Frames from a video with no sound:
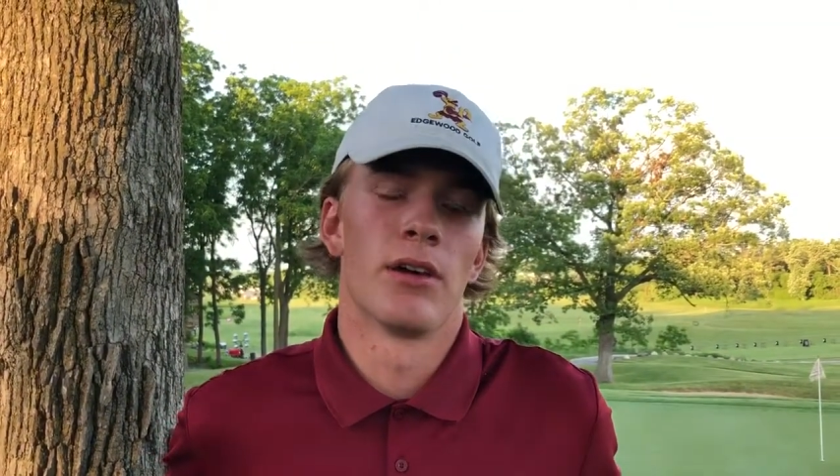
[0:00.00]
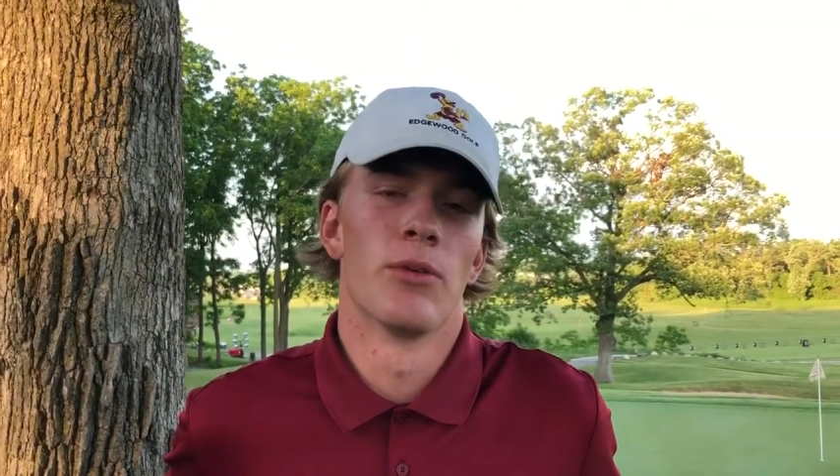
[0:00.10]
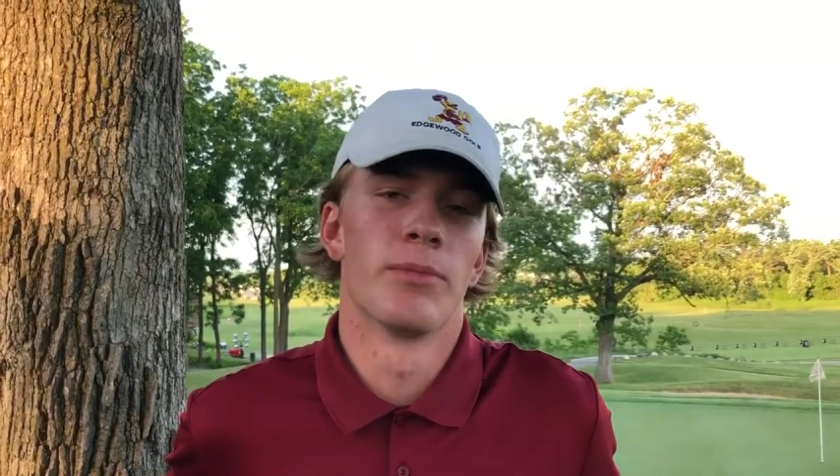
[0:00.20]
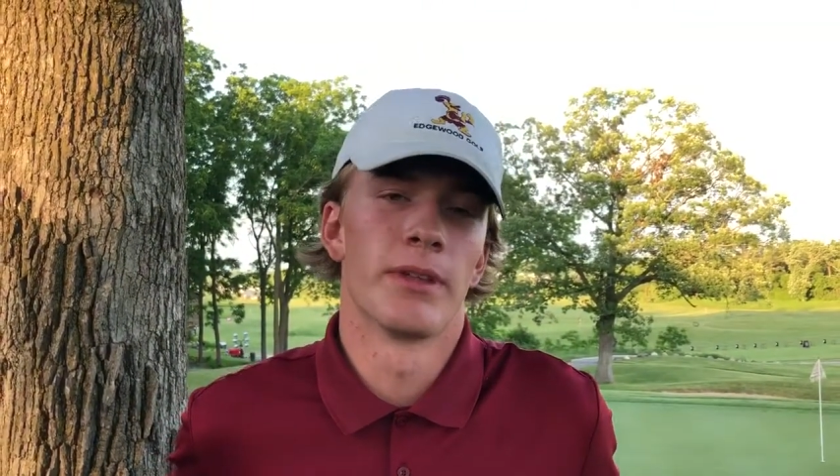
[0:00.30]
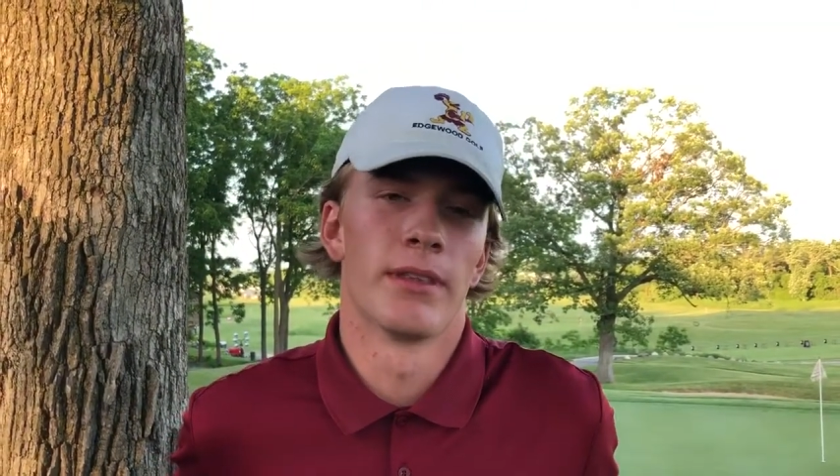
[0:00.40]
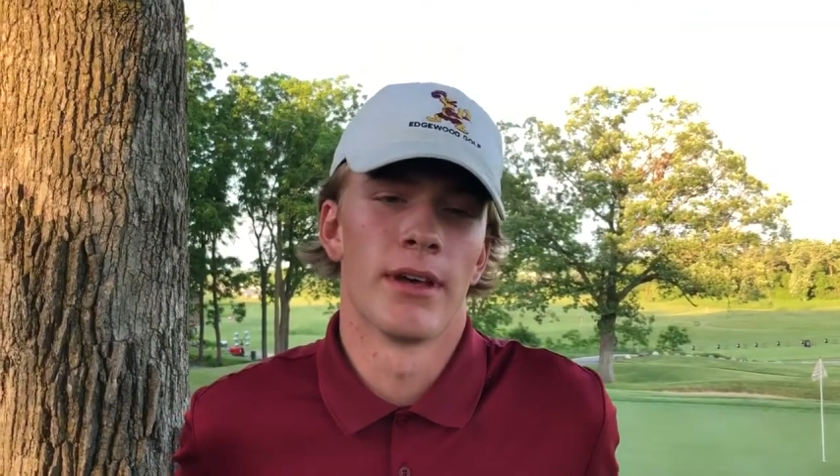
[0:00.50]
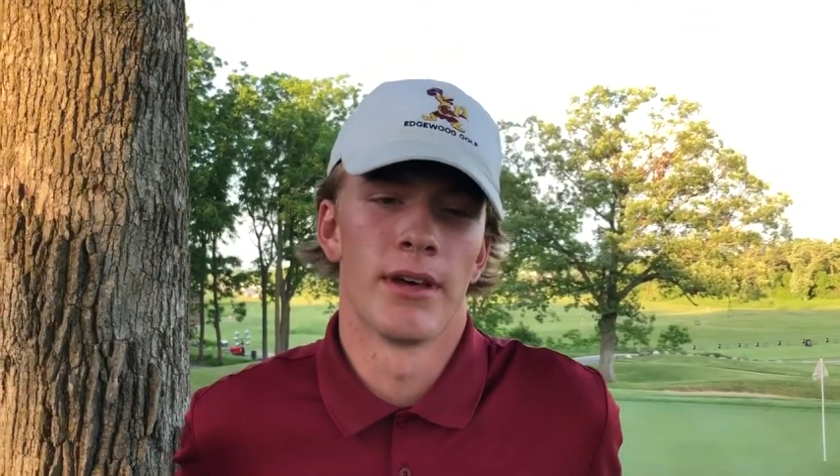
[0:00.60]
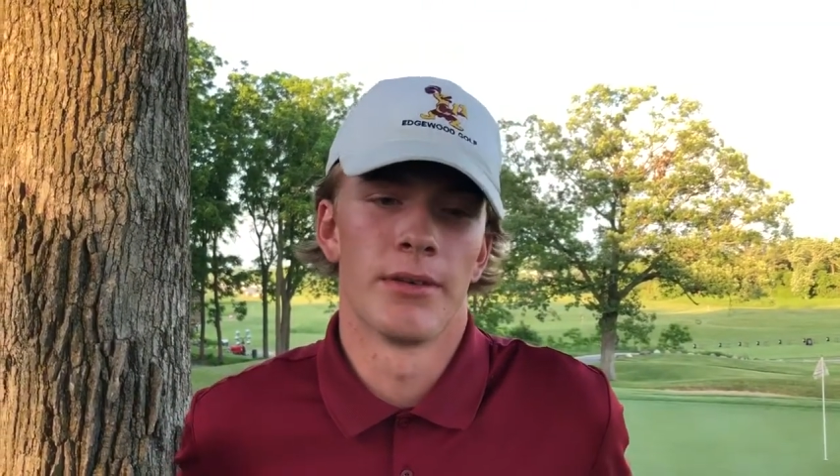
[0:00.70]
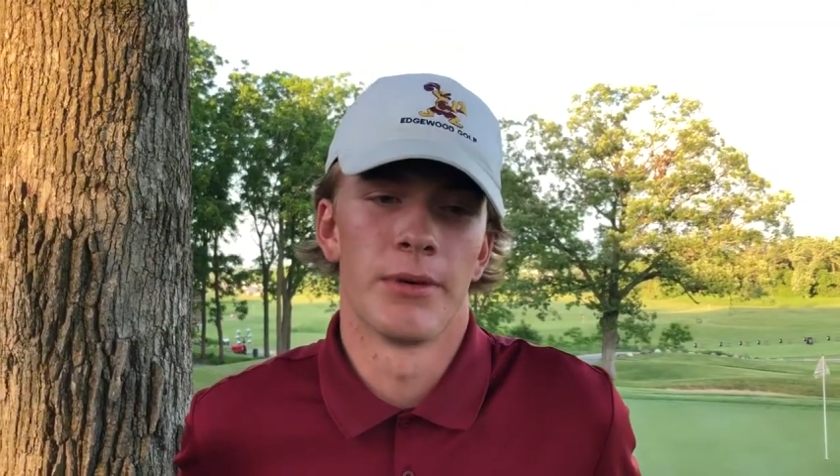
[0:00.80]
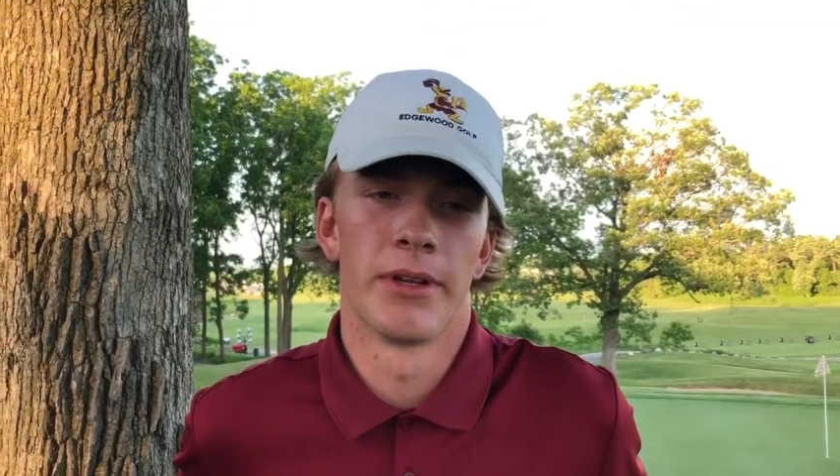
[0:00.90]
hoping
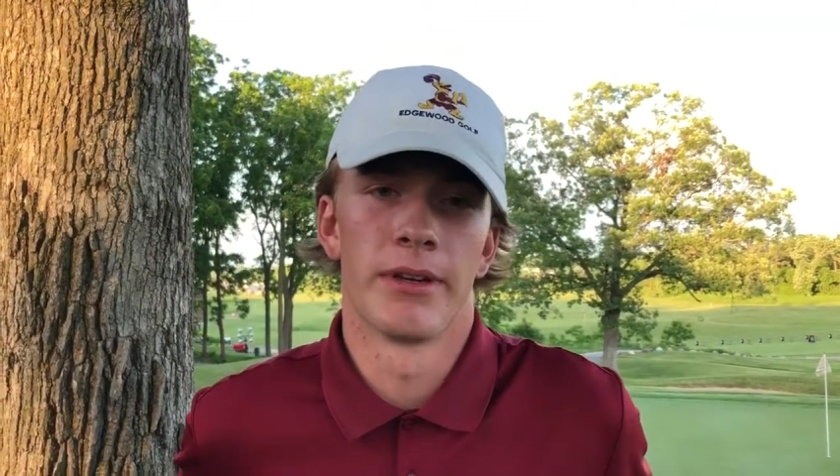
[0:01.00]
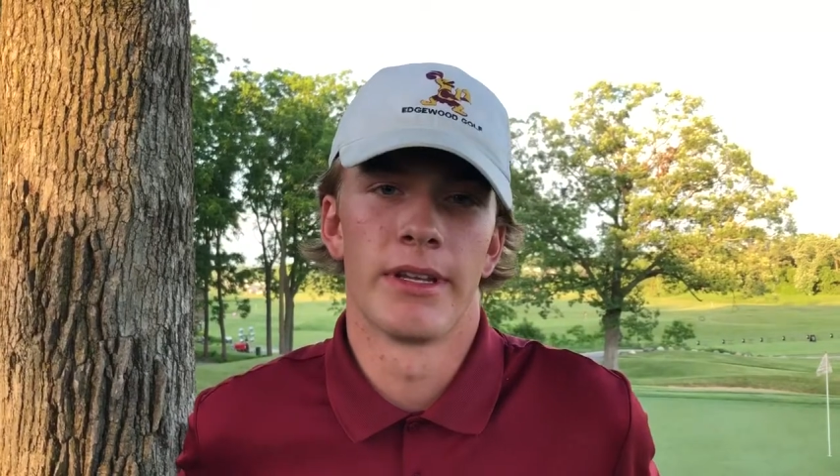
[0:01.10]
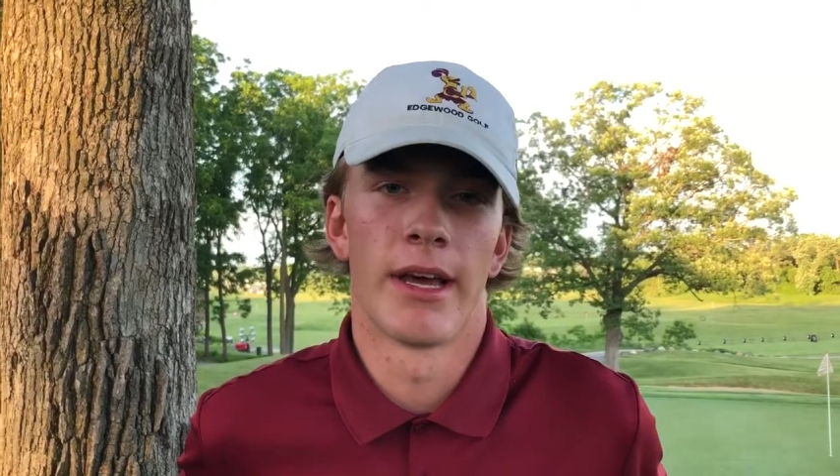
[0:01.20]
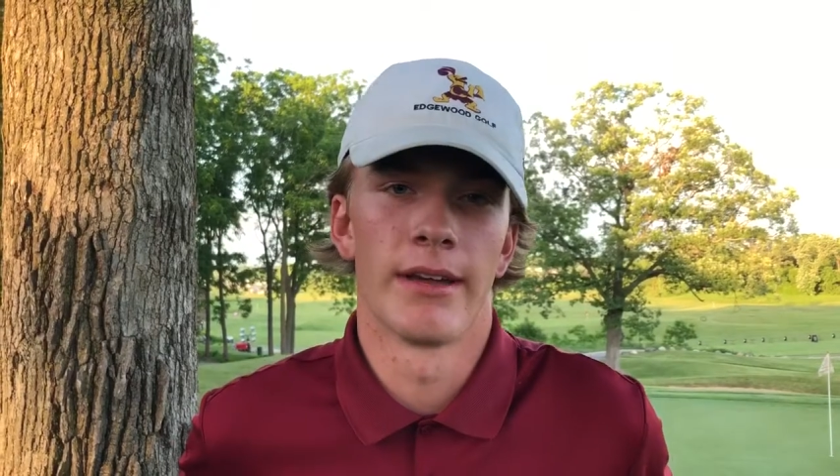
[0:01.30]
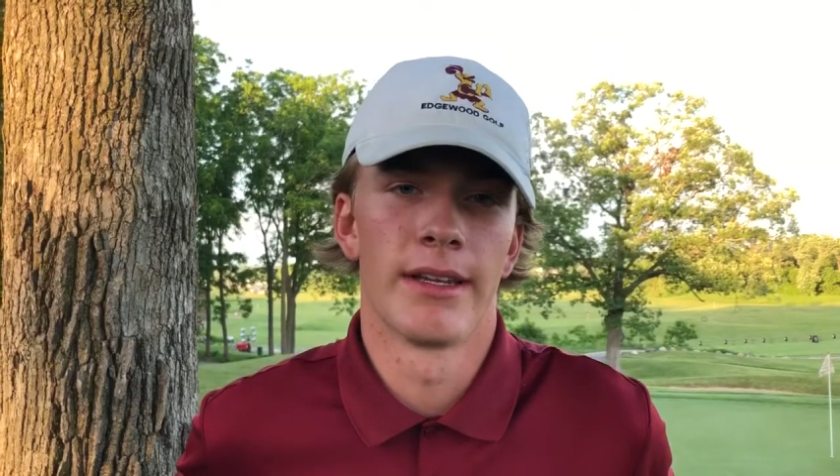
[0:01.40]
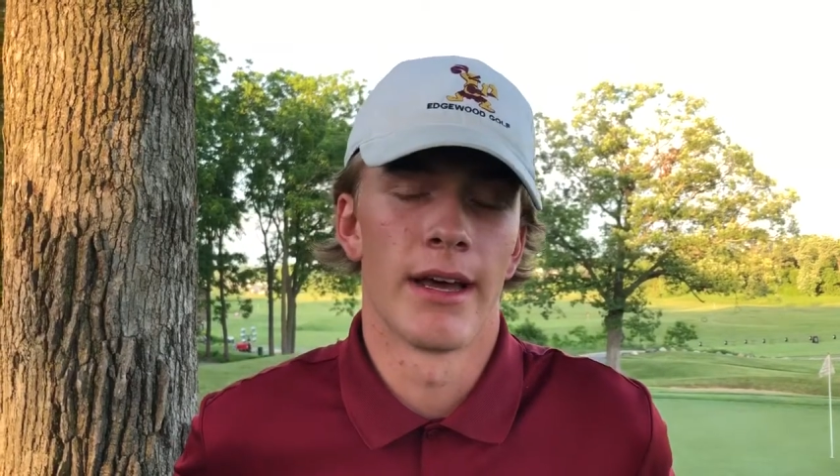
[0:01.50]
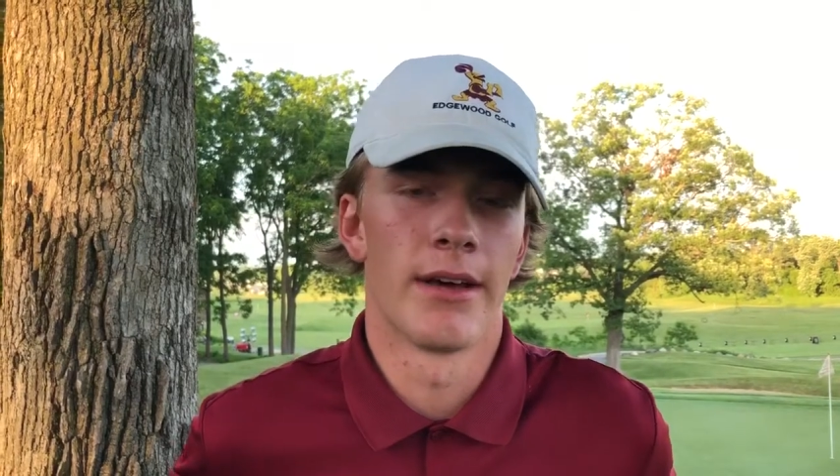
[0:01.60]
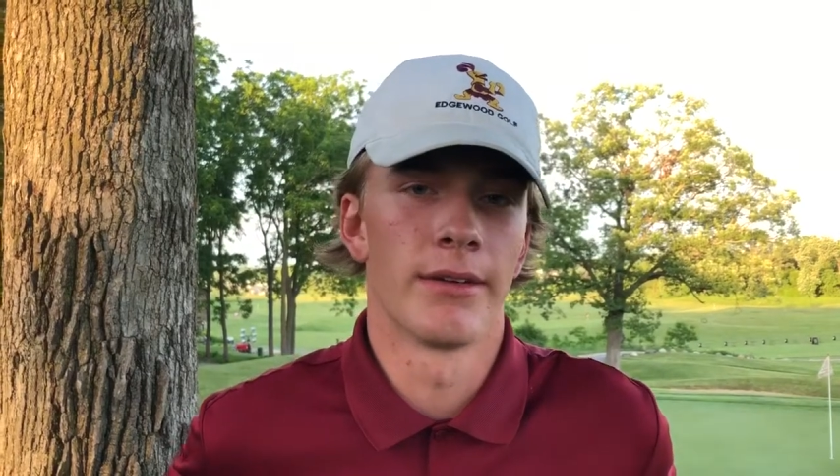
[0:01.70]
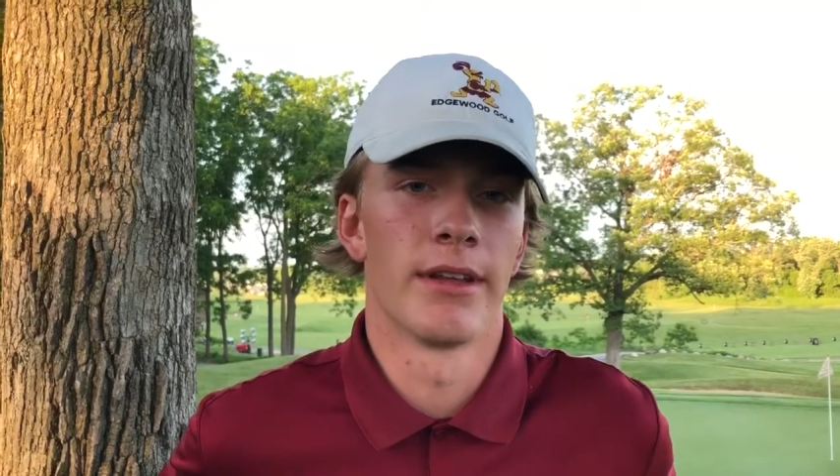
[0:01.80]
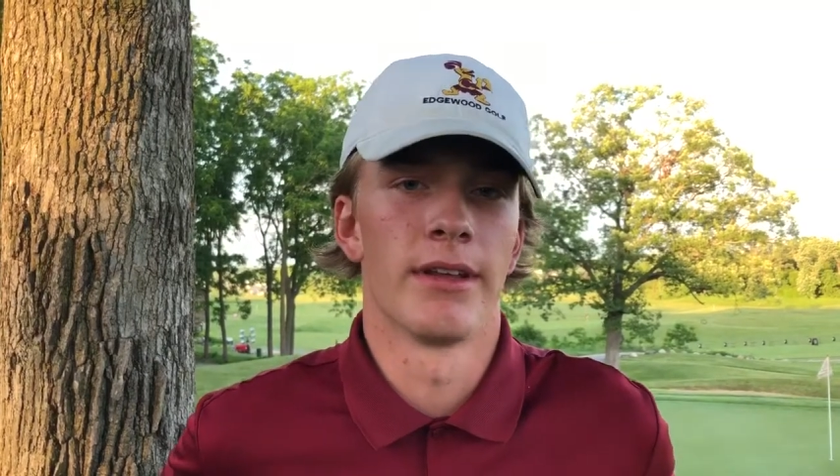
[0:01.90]
the wind died
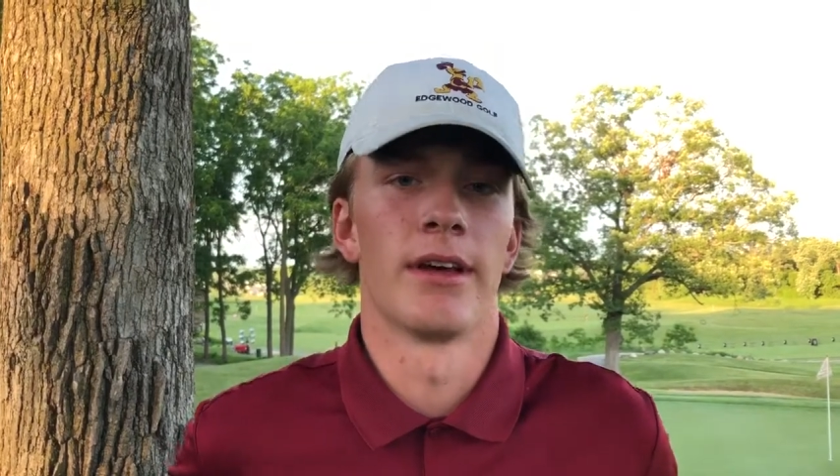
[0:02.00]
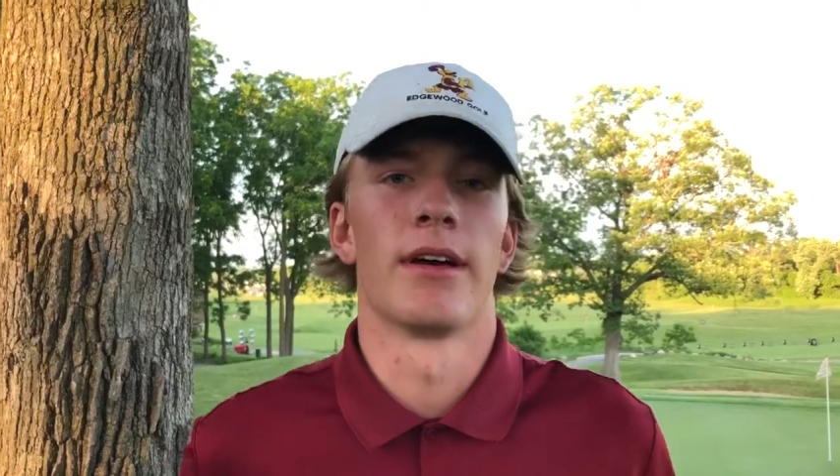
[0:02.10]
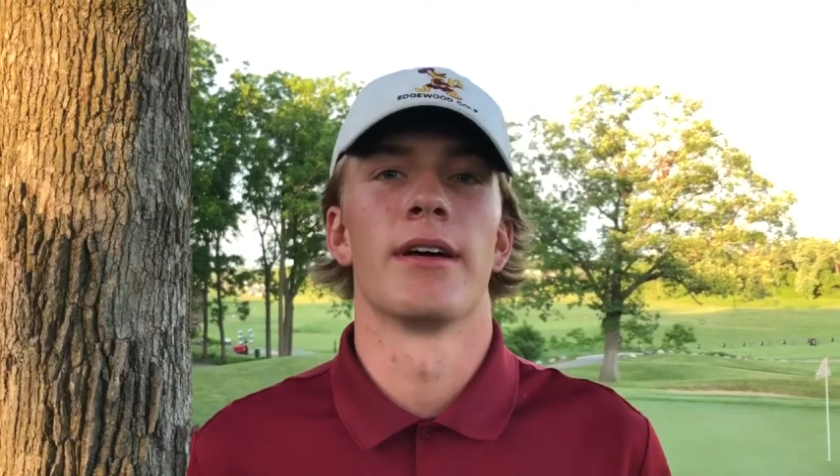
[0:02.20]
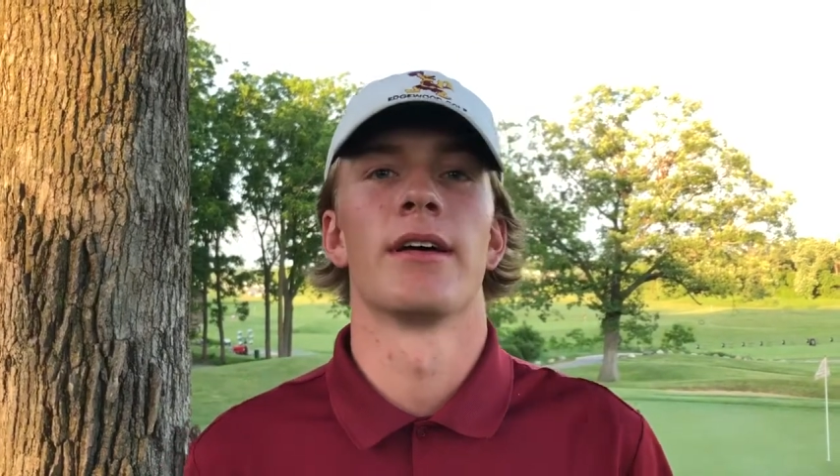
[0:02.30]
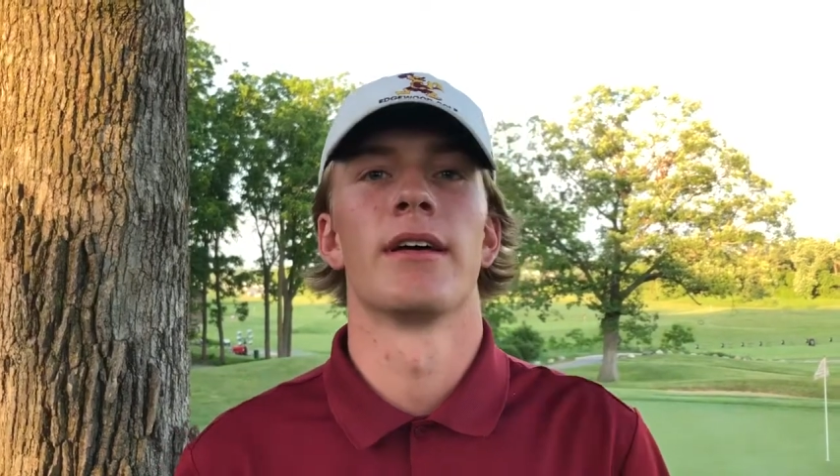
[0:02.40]
down and uh,